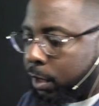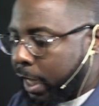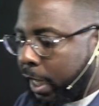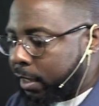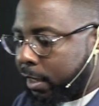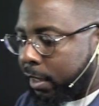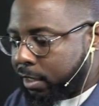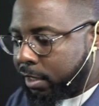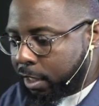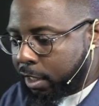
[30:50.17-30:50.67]
was
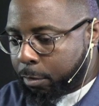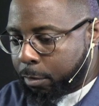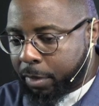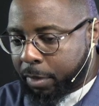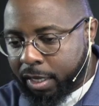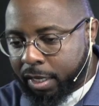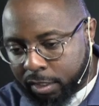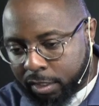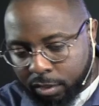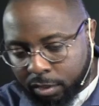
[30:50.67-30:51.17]
like, the Son of
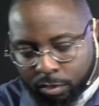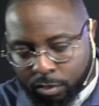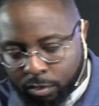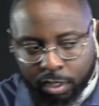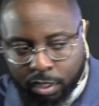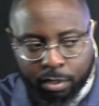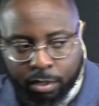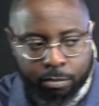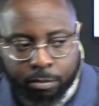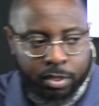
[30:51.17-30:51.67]
Man is going
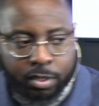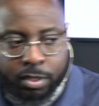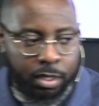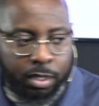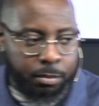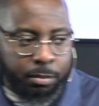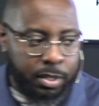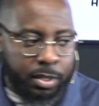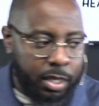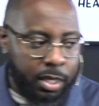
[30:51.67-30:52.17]
to come, you
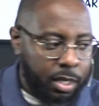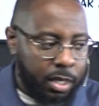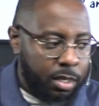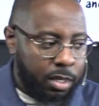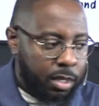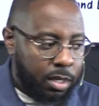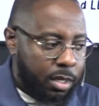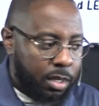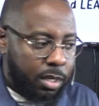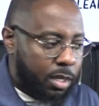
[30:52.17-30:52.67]
know what I'm saying?
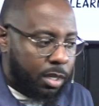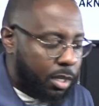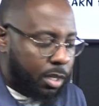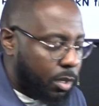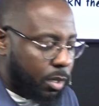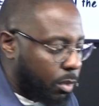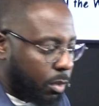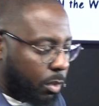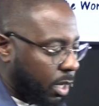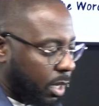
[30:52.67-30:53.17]

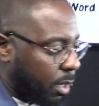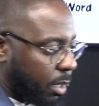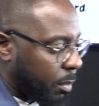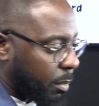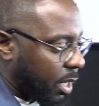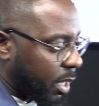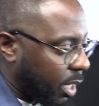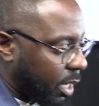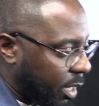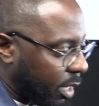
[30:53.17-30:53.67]
He going to
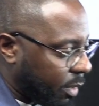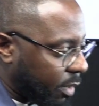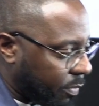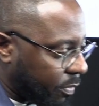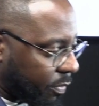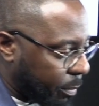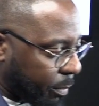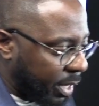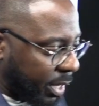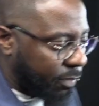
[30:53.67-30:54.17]
come uh,
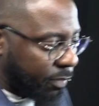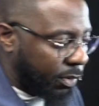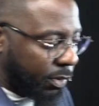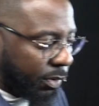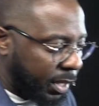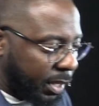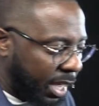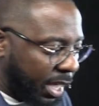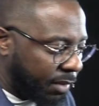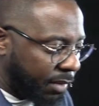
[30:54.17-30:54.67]
from,
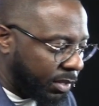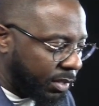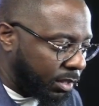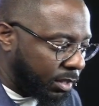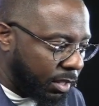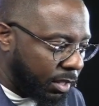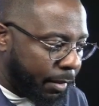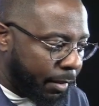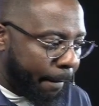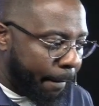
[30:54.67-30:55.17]
from the heavens.
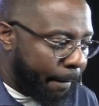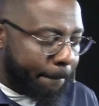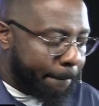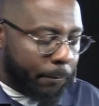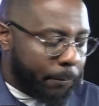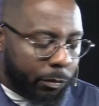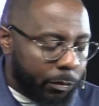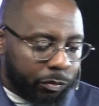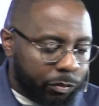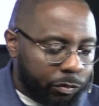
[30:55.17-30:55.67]

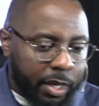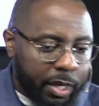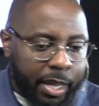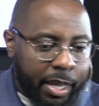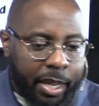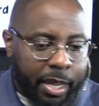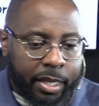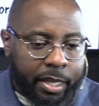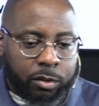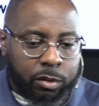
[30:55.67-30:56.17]

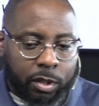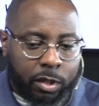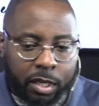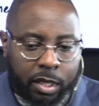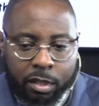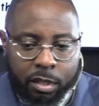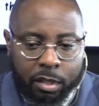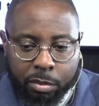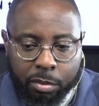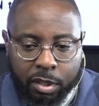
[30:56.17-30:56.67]
And so
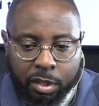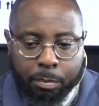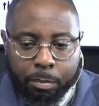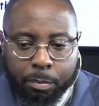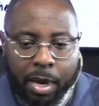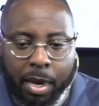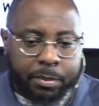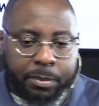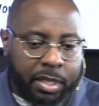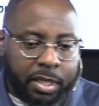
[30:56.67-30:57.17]
another brother
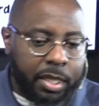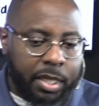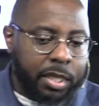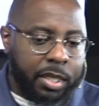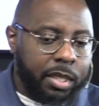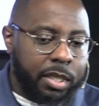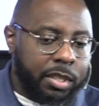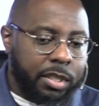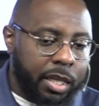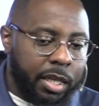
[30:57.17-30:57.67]
popped in.
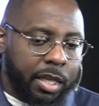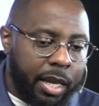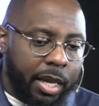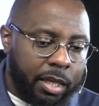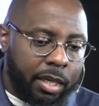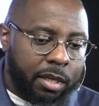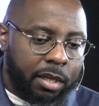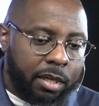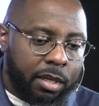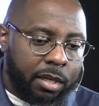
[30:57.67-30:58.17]
He is
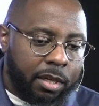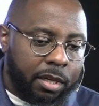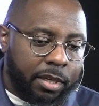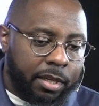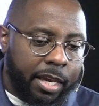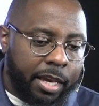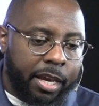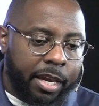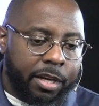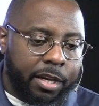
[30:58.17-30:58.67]
like,
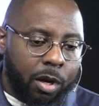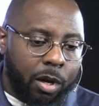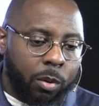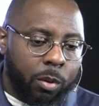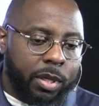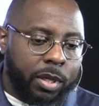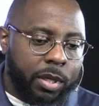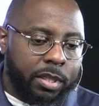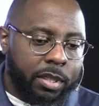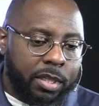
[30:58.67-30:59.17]
yeah,
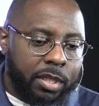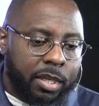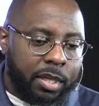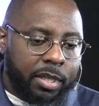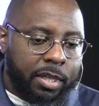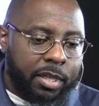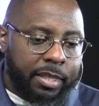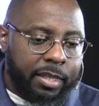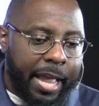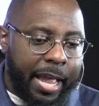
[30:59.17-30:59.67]
notice
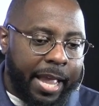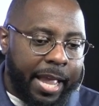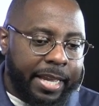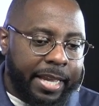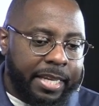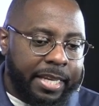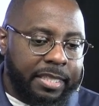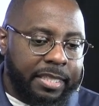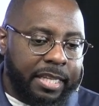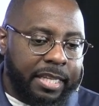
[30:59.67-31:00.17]

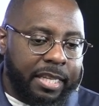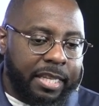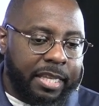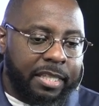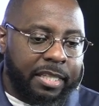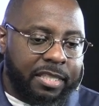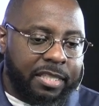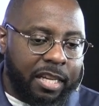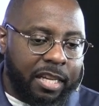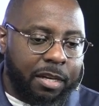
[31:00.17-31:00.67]
that he
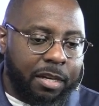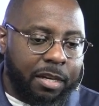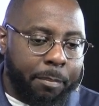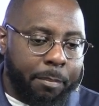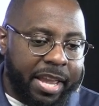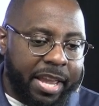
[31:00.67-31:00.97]
said the Son of